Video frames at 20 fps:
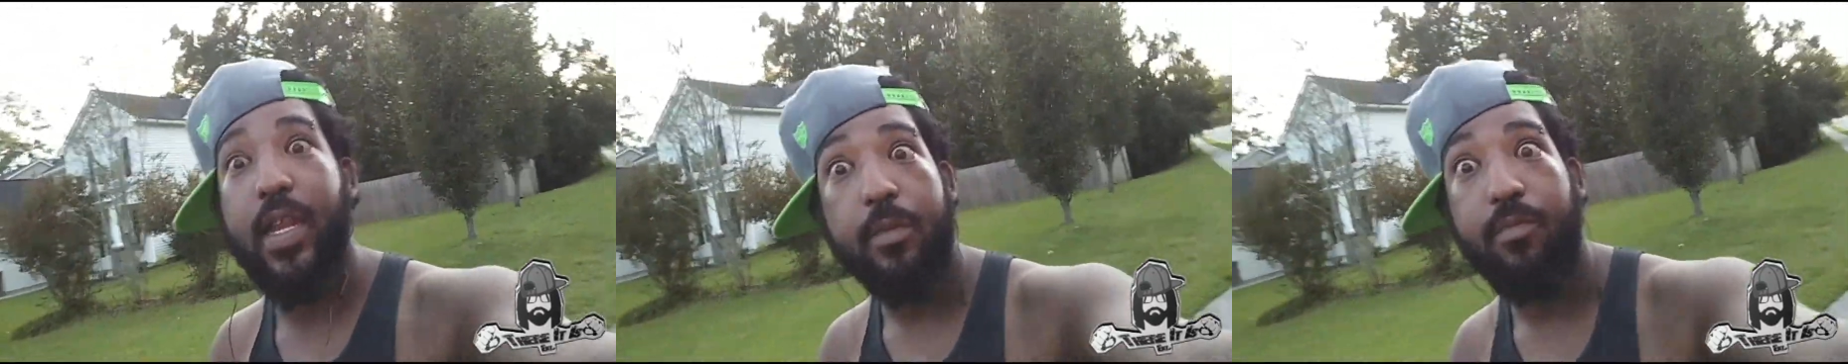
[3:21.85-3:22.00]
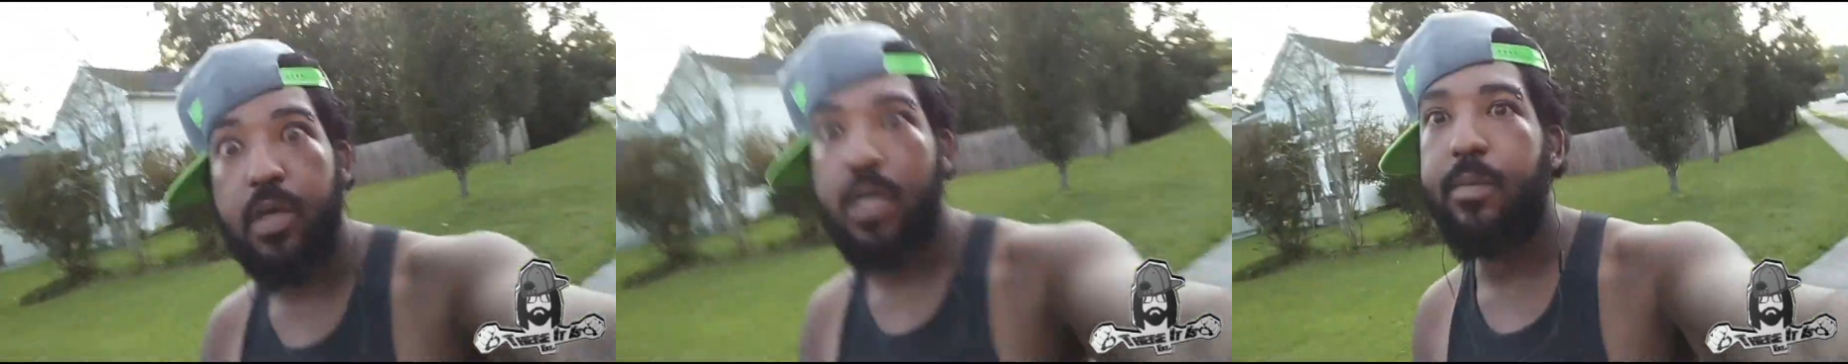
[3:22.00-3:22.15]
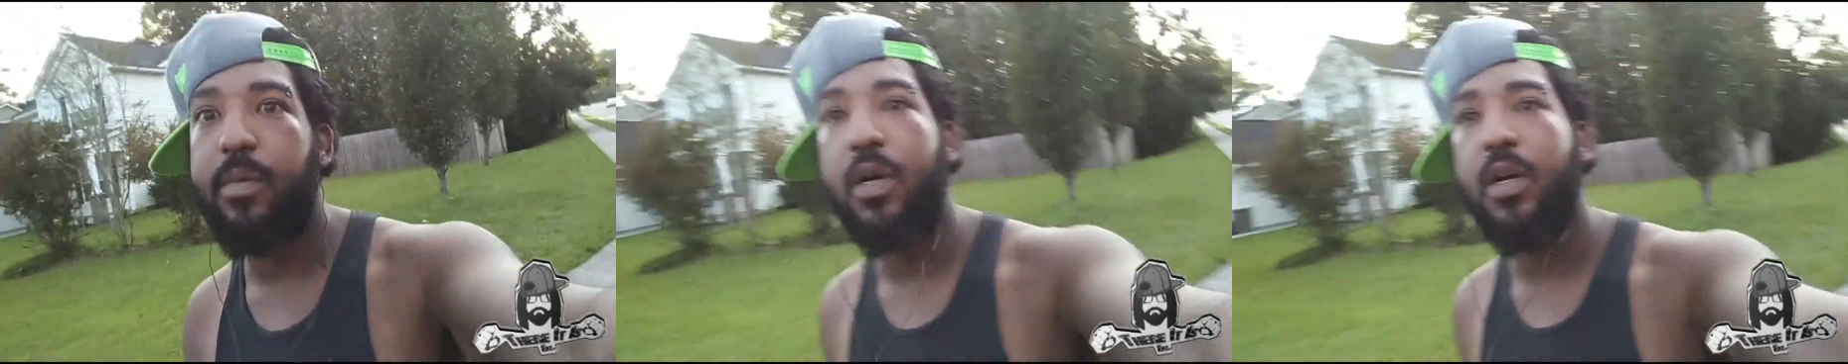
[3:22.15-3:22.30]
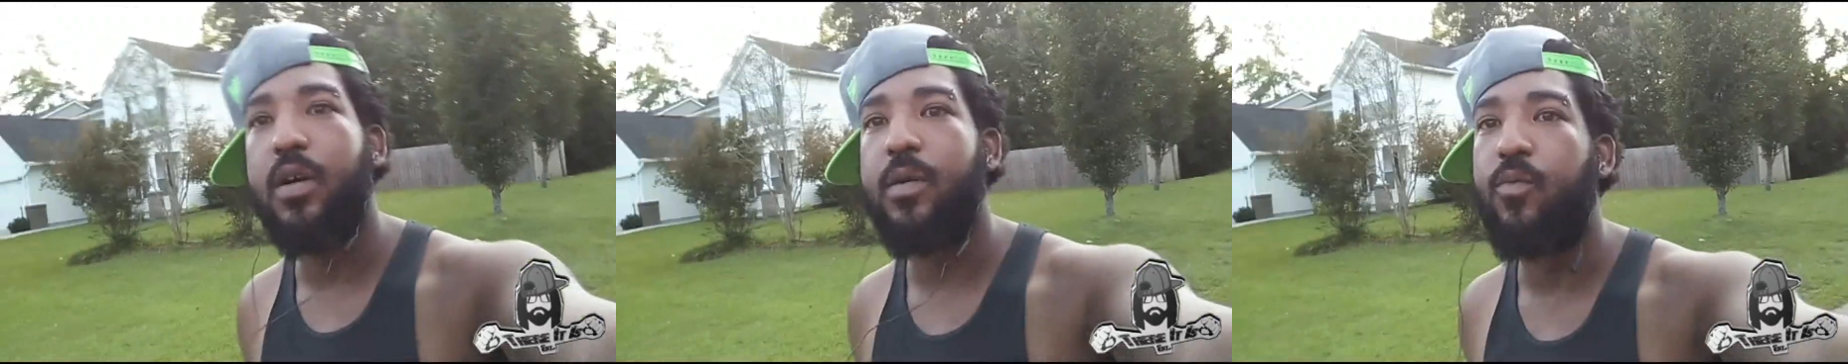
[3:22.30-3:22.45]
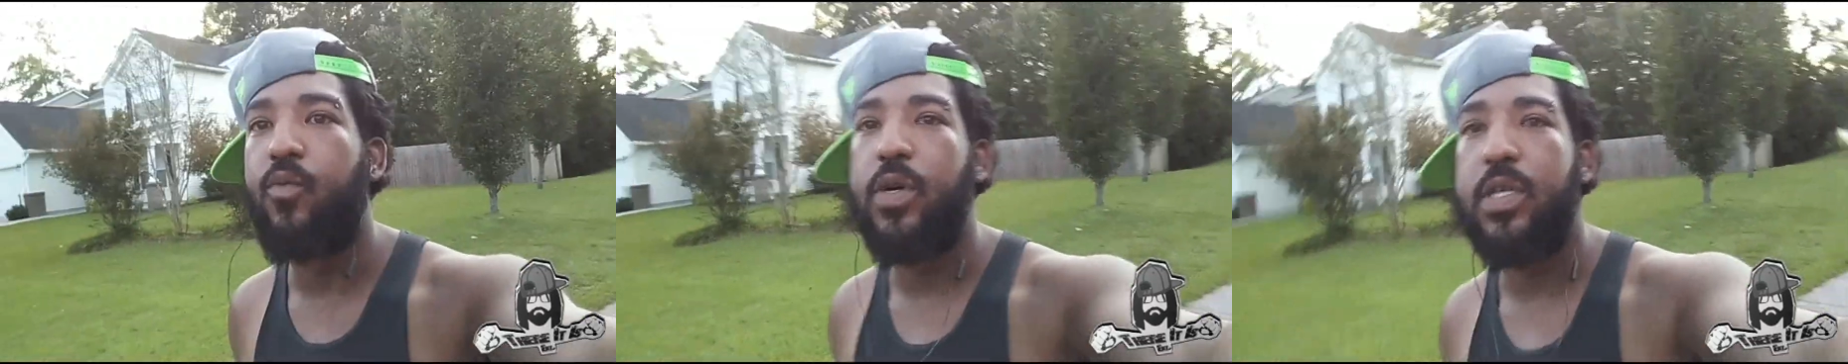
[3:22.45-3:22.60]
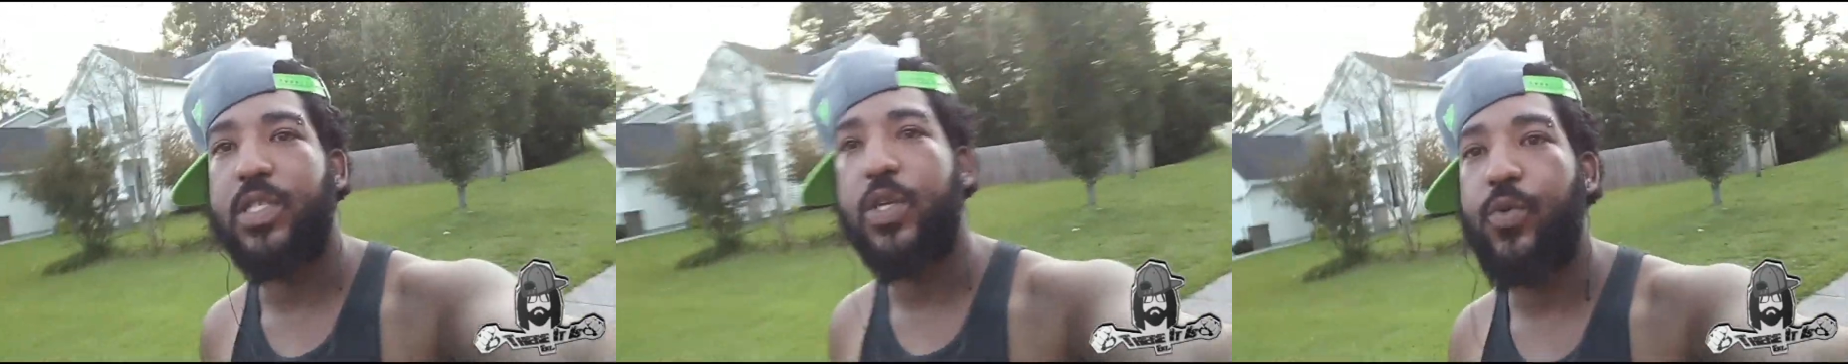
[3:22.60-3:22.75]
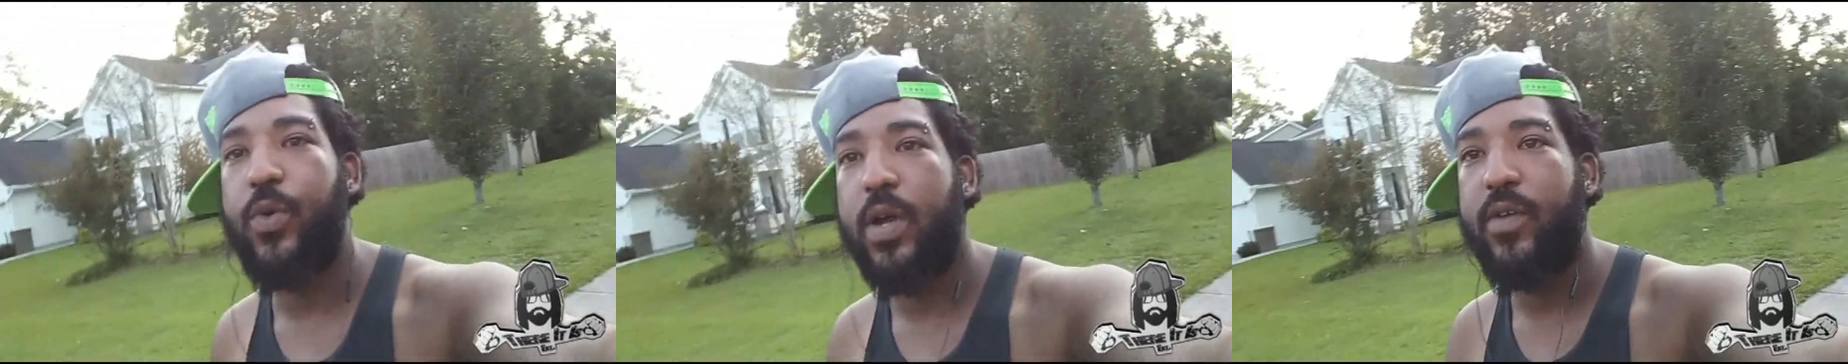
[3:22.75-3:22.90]
bubblegum
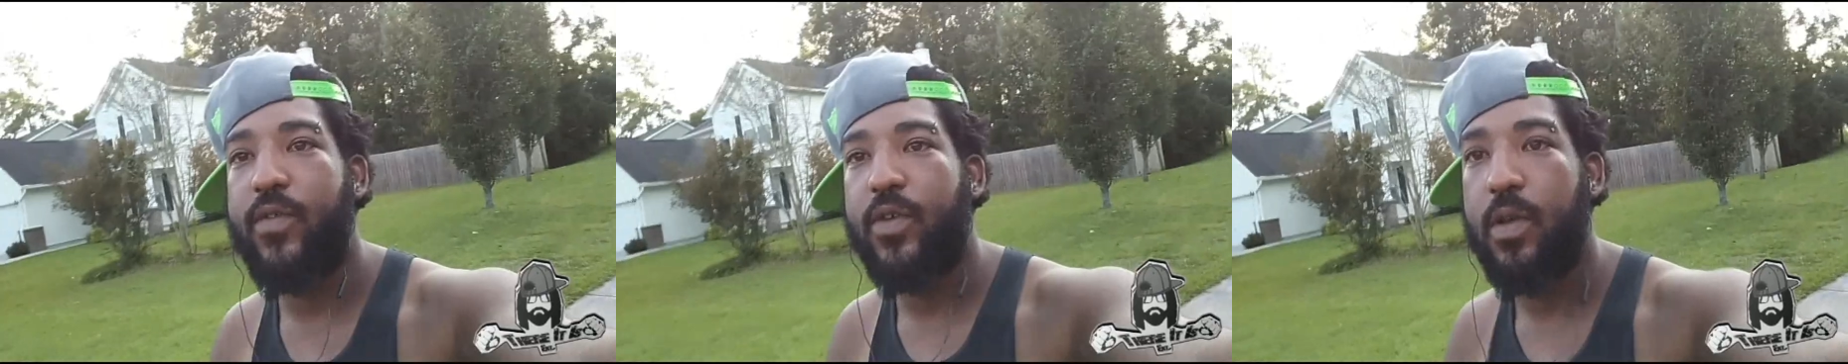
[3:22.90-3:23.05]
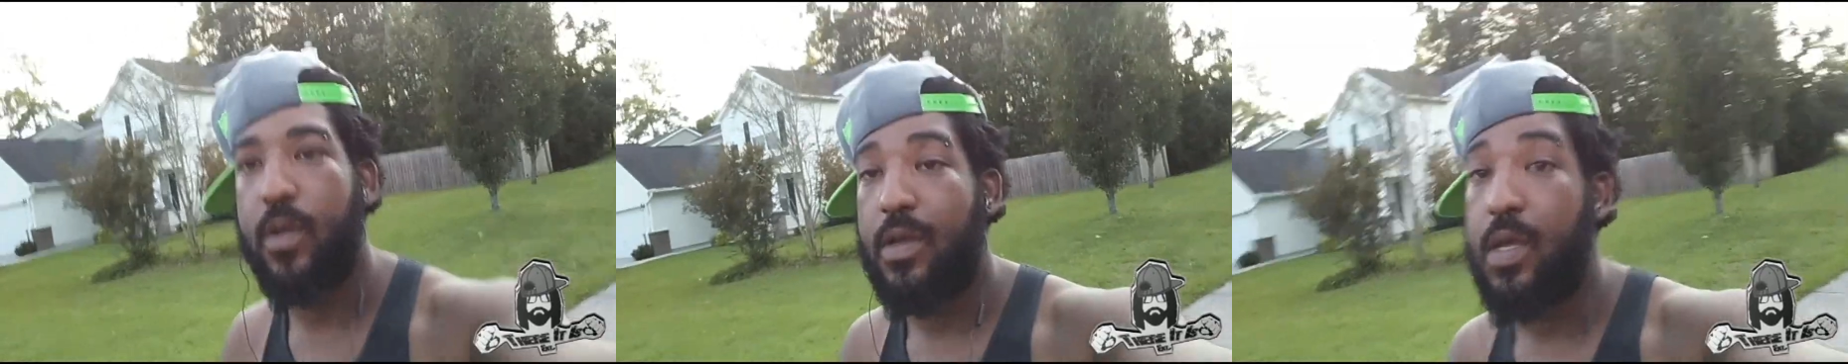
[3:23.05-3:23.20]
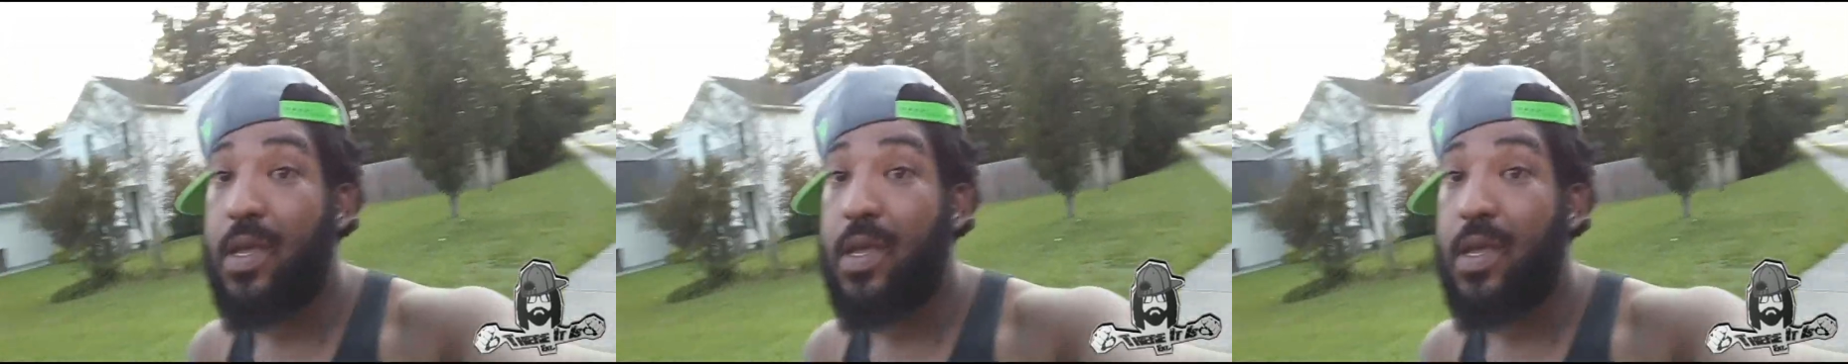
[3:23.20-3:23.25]
whatsoever.